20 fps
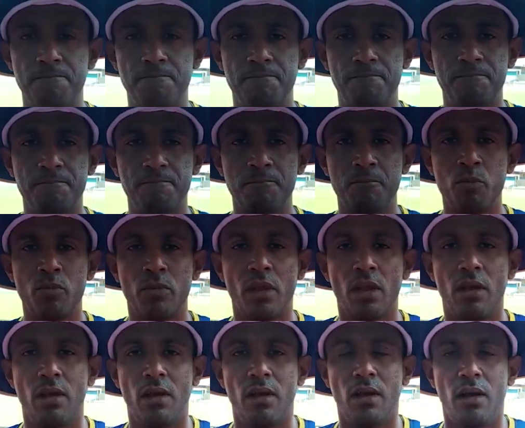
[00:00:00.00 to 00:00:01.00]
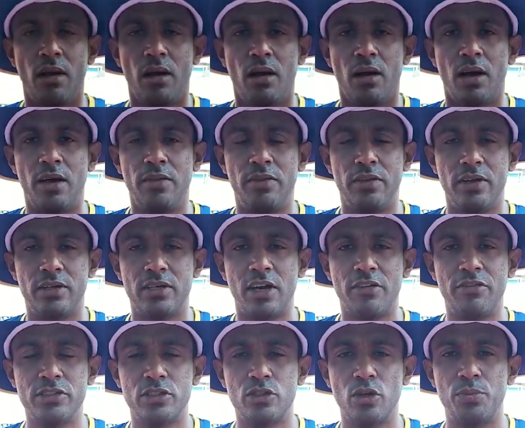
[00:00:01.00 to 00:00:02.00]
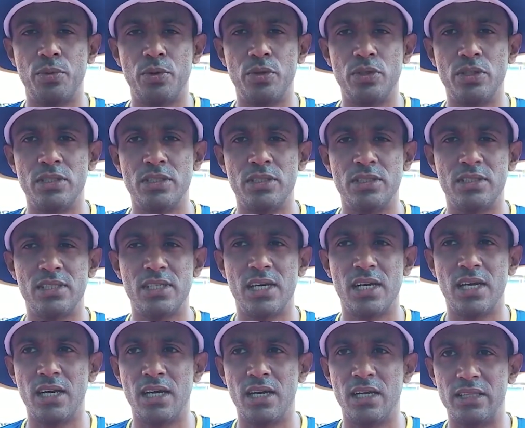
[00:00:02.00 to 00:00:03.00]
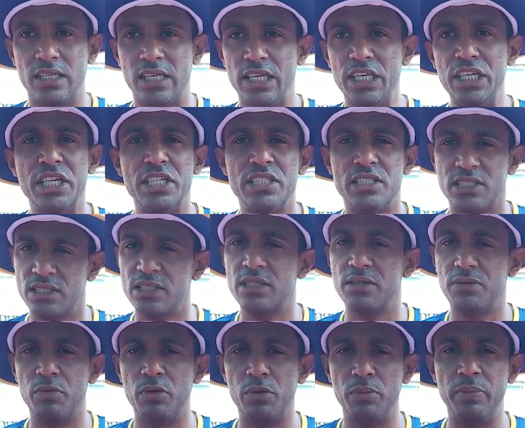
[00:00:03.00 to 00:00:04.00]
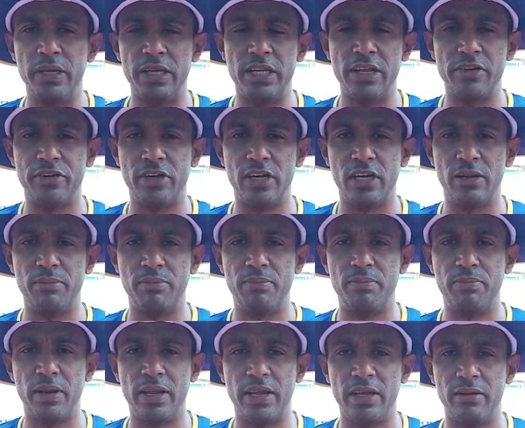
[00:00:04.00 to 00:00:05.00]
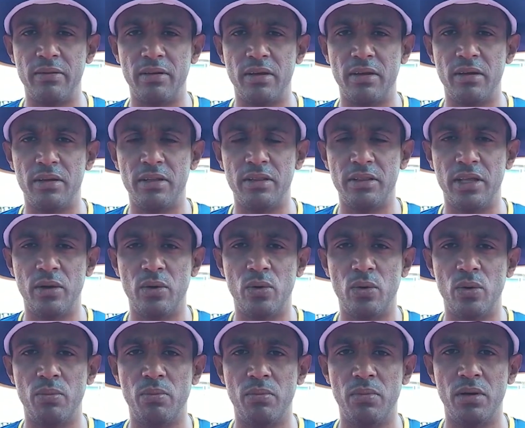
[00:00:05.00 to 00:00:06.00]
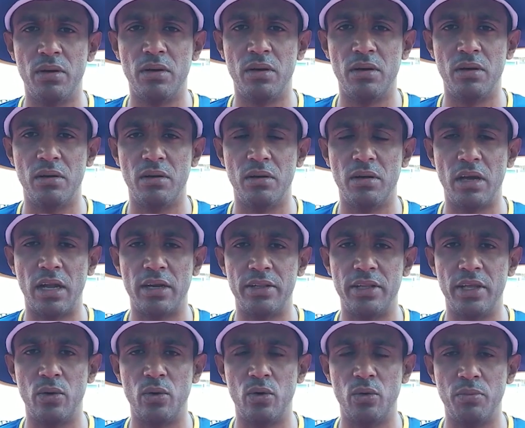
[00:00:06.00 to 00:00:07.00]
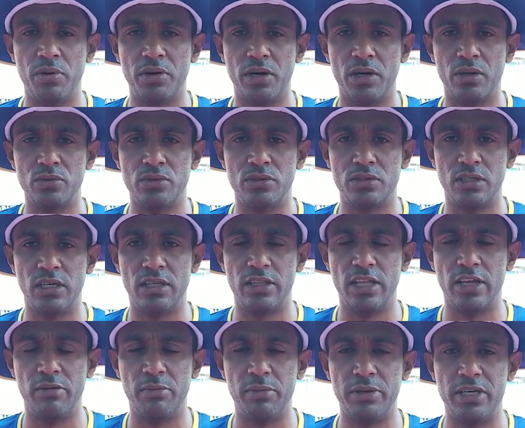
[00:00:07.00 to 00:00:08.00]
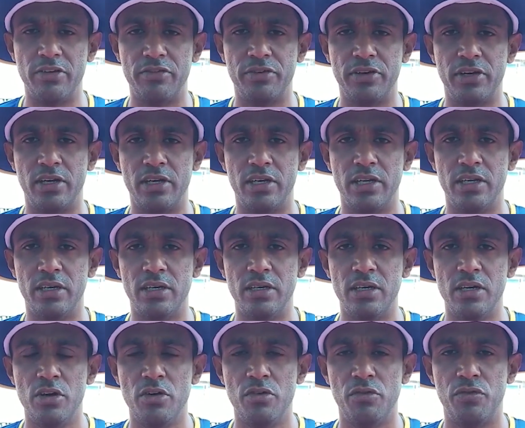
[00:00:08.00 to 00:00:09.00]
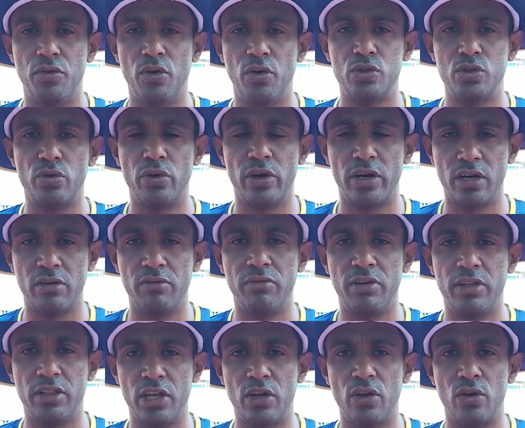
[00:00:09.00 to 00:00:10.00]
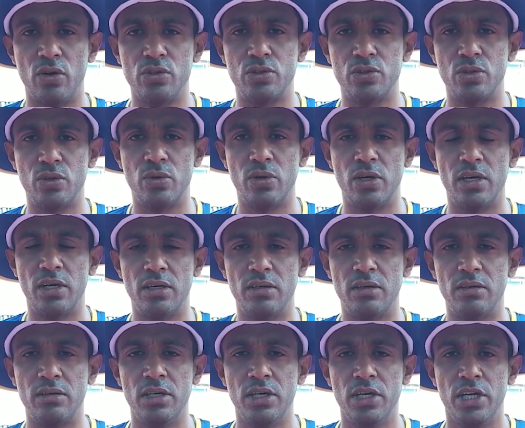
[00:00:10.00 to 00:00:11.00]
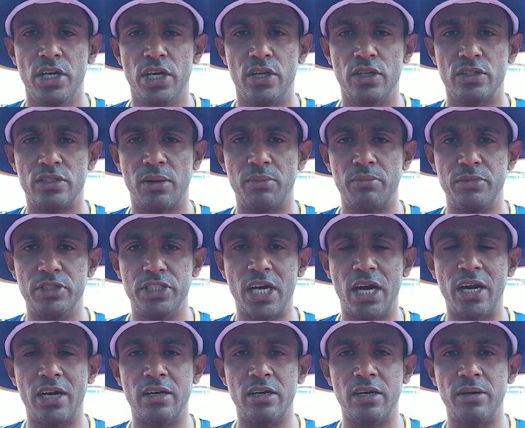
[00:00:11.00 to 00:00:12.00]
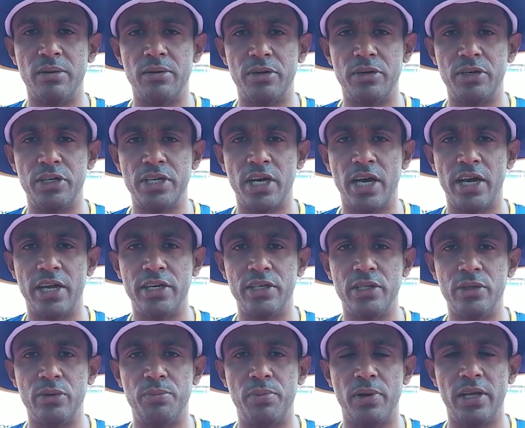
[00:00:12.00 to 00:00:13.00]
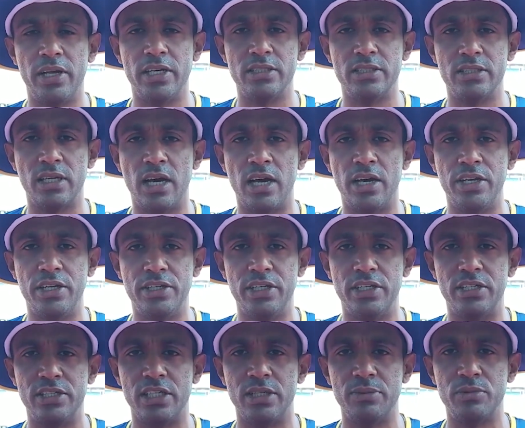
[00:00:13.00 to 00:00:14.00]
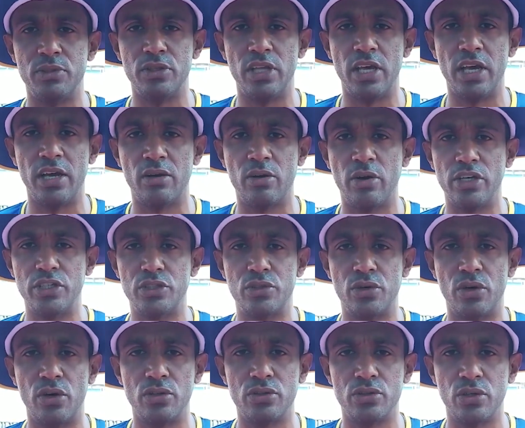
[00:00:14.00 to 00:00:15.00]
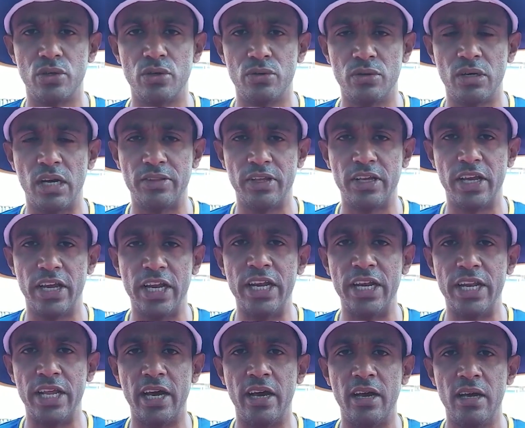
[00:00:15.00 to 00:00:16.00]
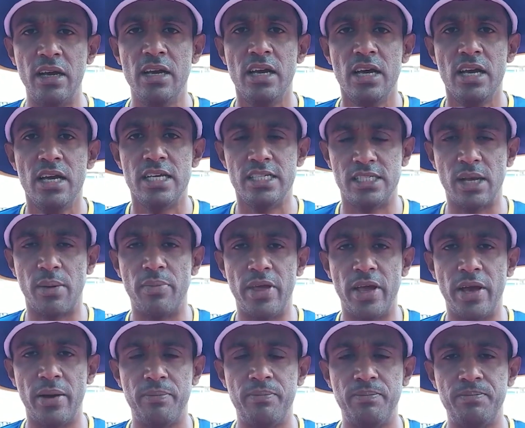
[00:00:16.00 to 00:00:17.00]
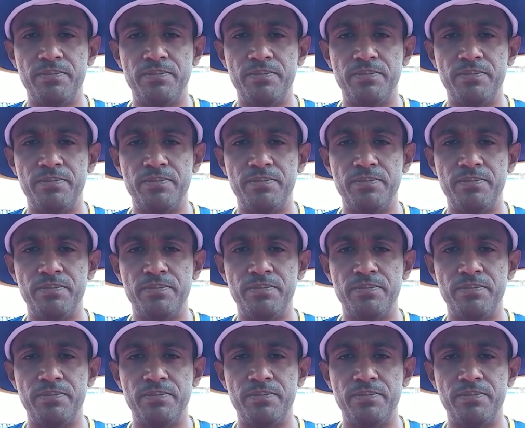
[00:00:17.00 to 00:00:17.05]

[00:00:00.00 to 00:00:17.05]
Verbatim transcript: win this. I think toughest opponents, uh, I think Indians would be definitely playing uh, in their home, uh, at their home grounds and they will be definitely forced to reckon with and also you know, some young retired players are in their team, so they are quite strong. So I think India is up